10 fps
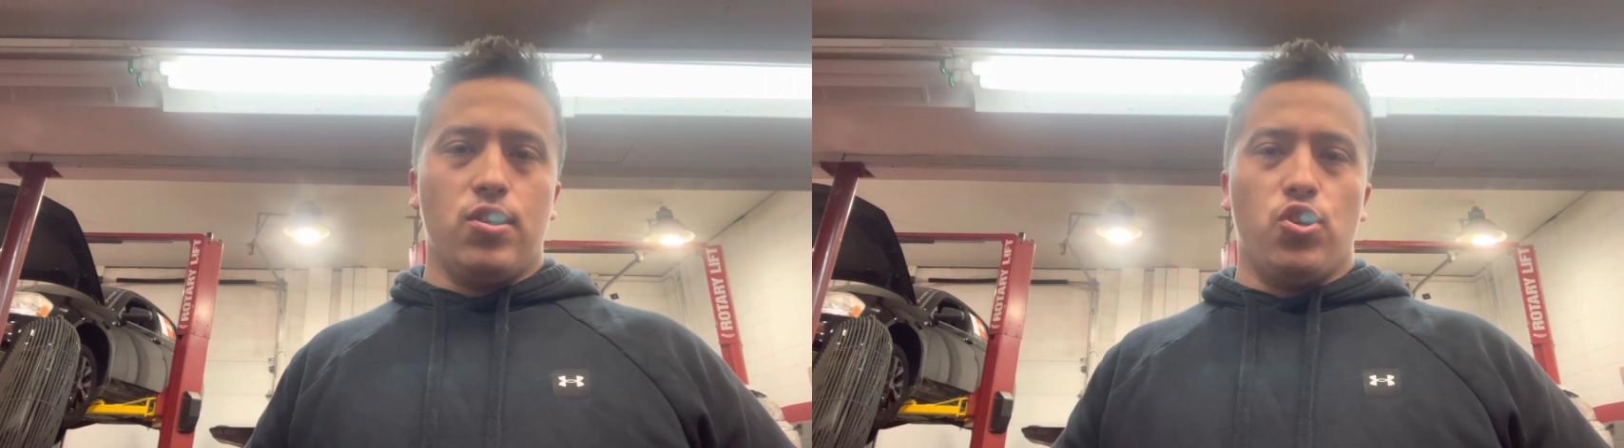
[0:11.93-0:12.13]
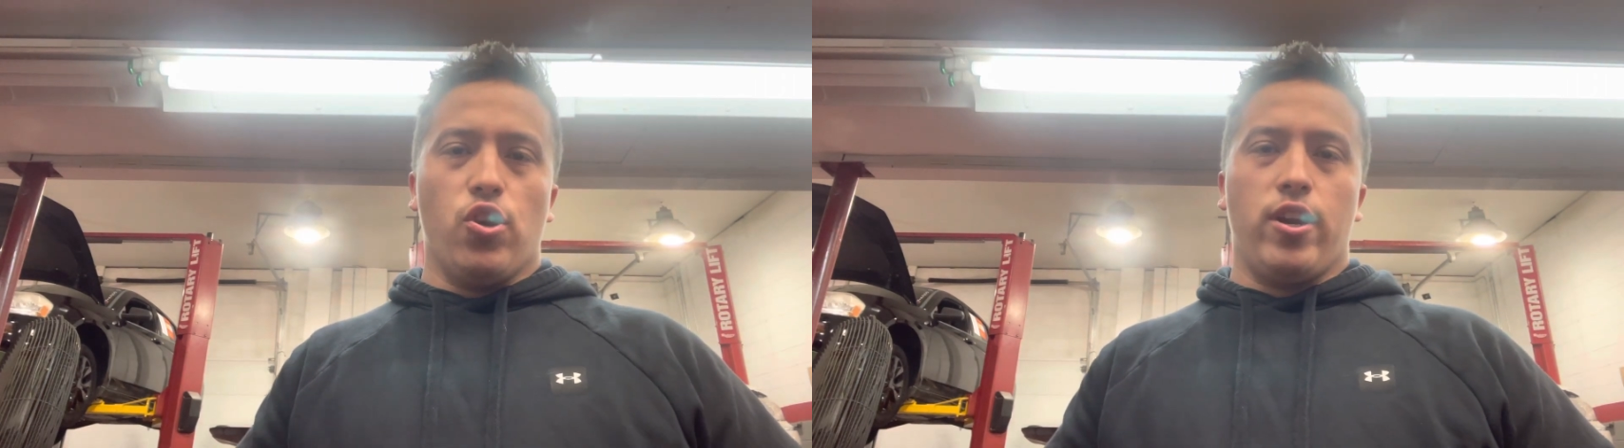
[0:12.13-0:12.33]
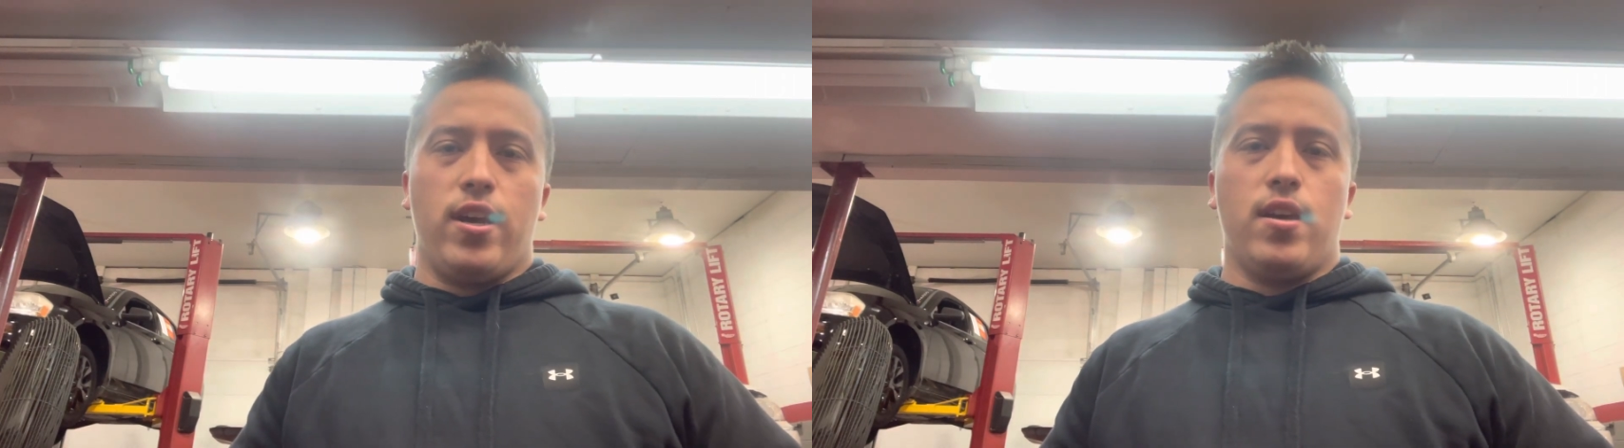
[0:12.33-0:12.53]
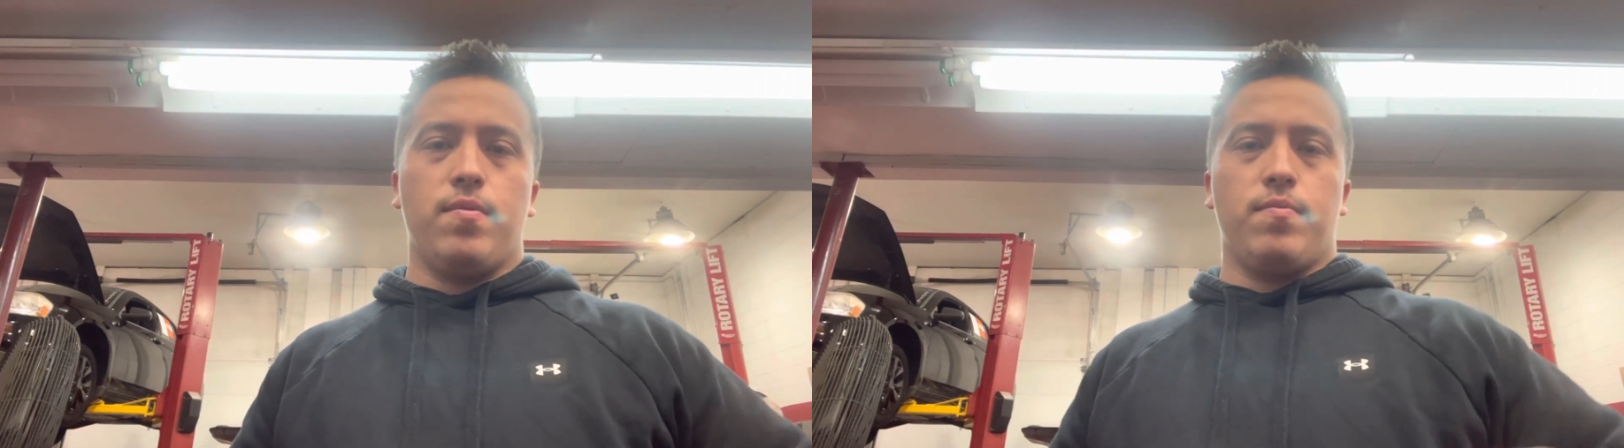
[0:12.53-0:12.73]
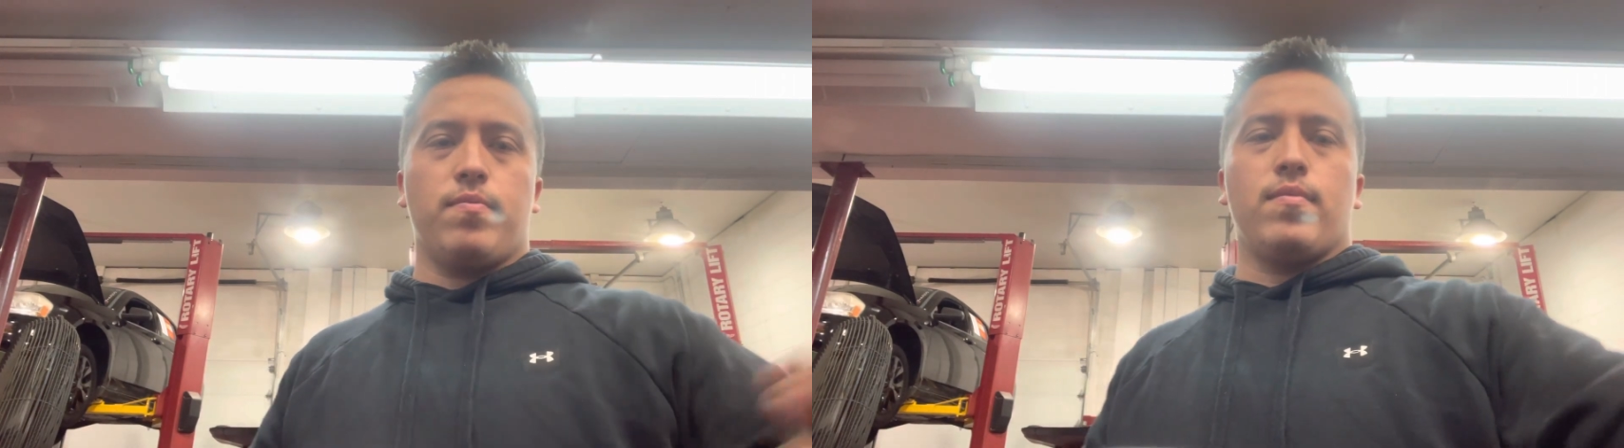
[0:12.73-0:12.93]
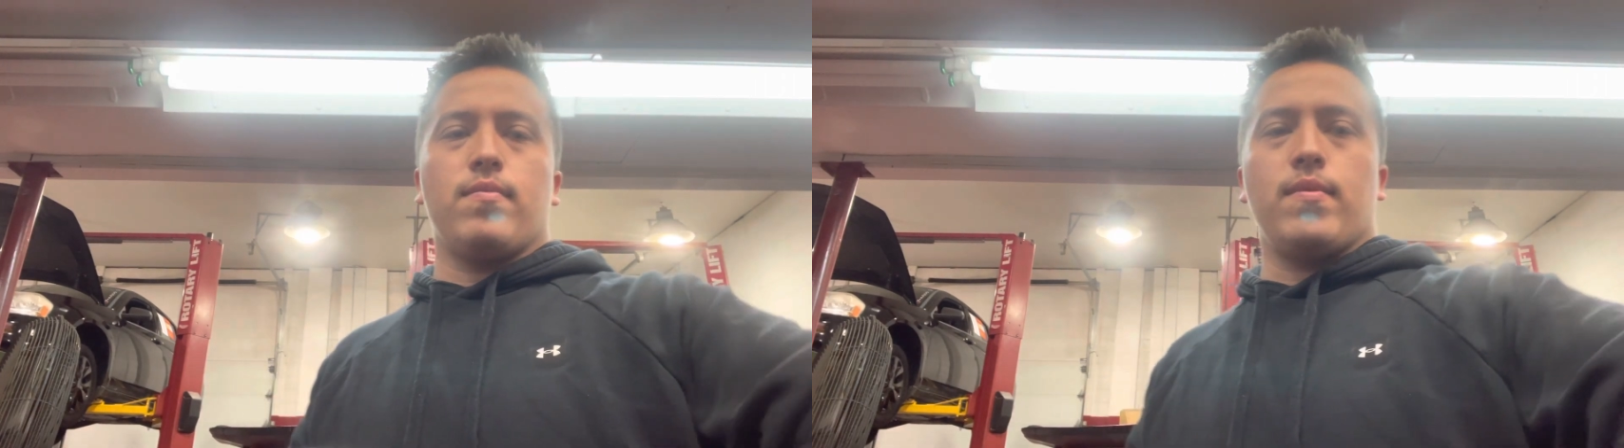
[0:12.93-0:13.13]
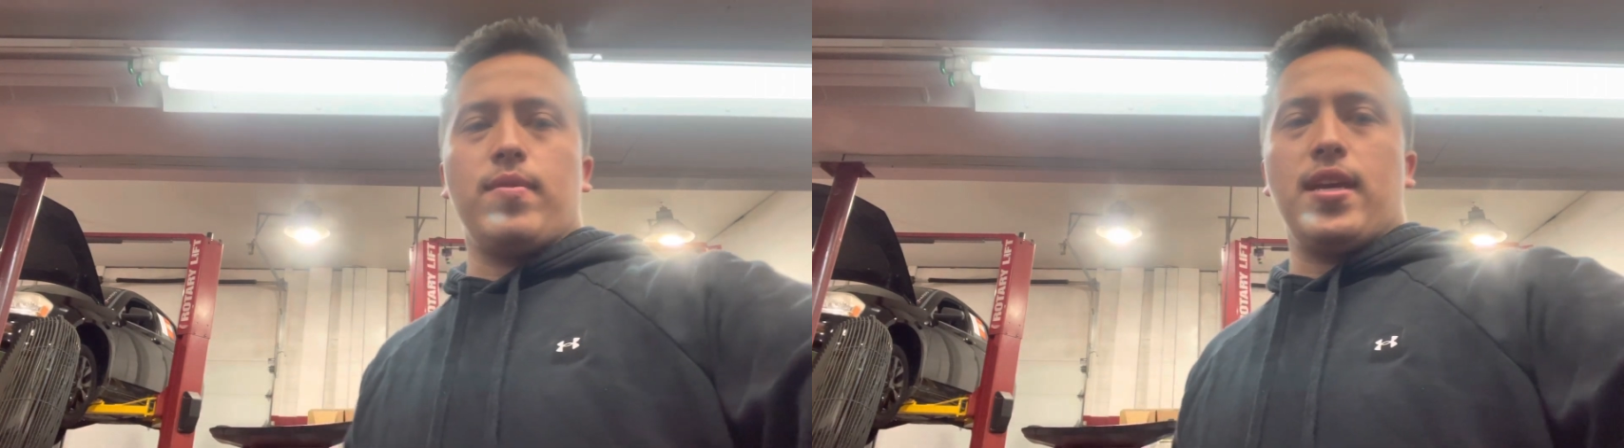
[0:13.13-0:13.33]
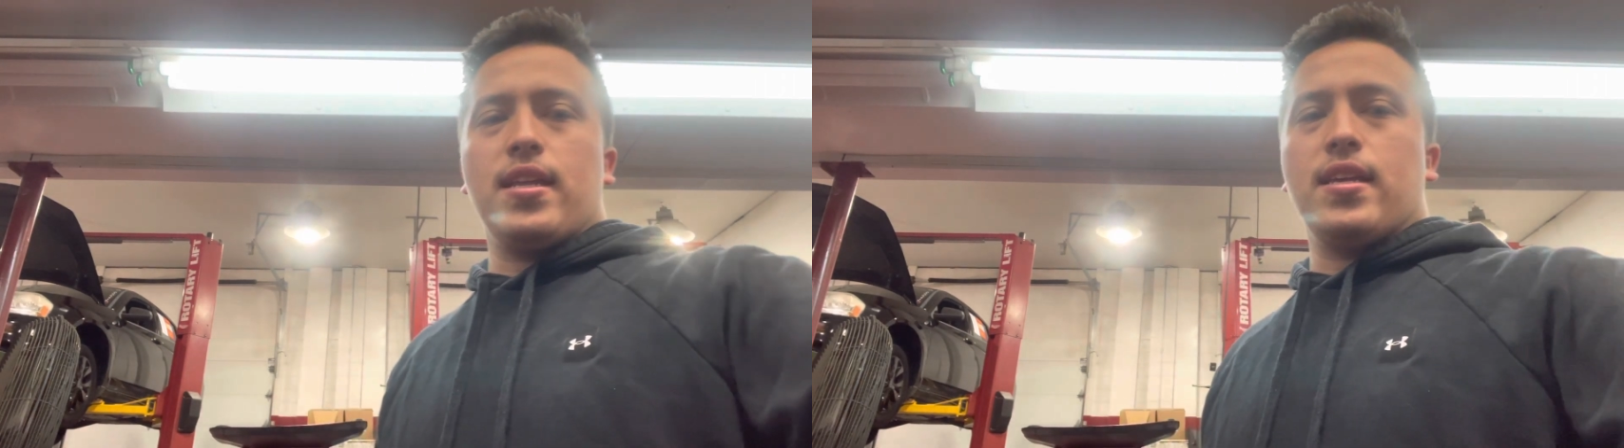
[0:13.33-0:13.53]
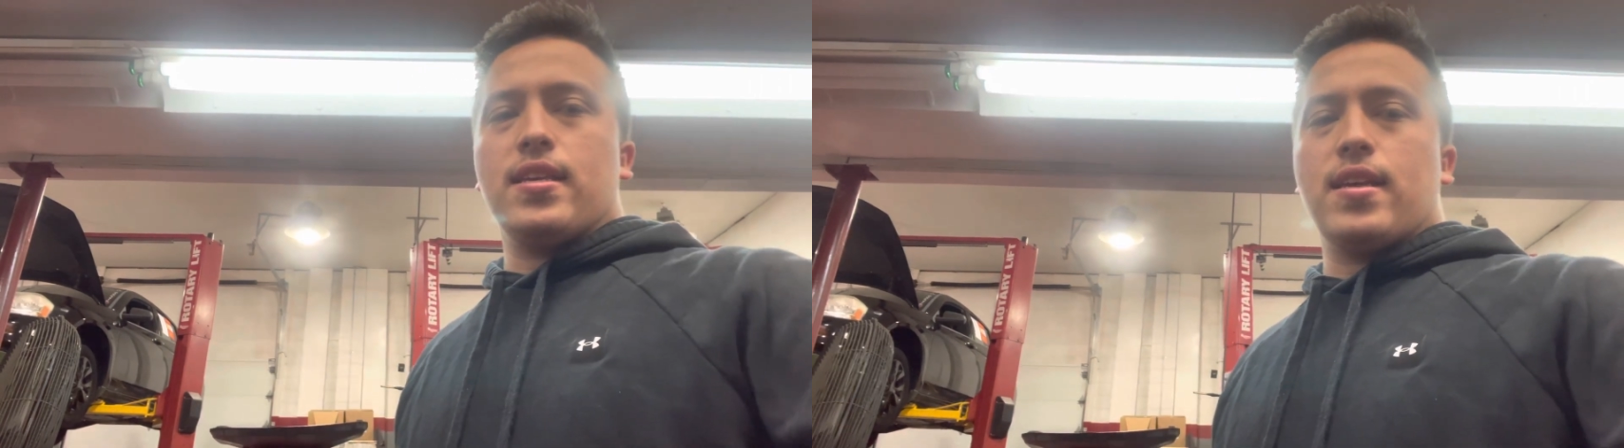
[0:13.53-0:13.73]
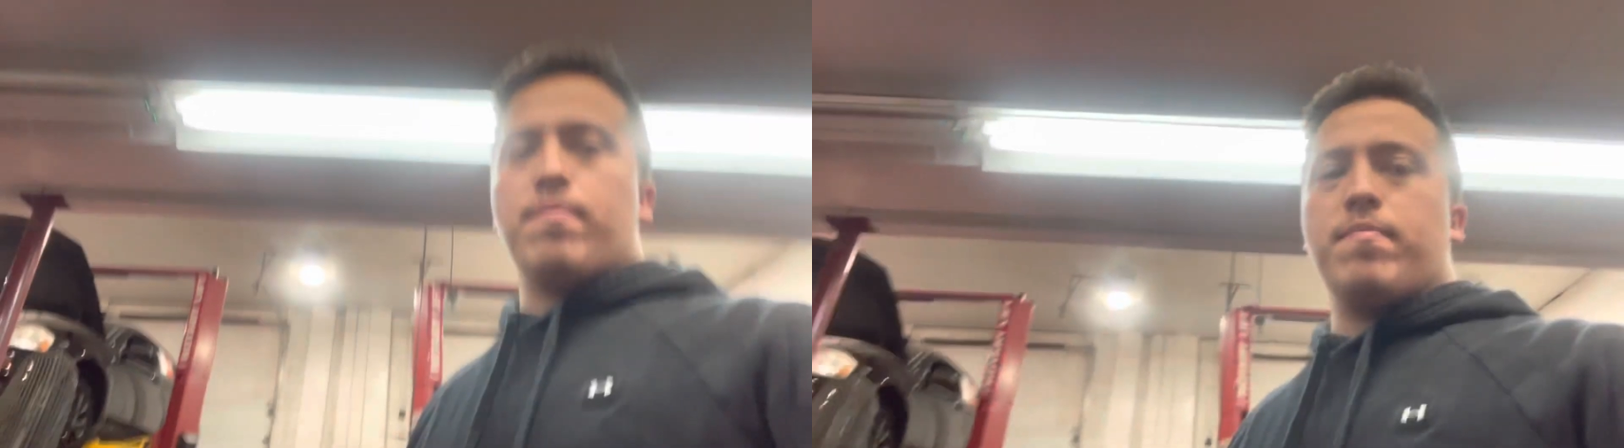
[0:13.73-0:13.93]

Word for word: journey. Let me get this up.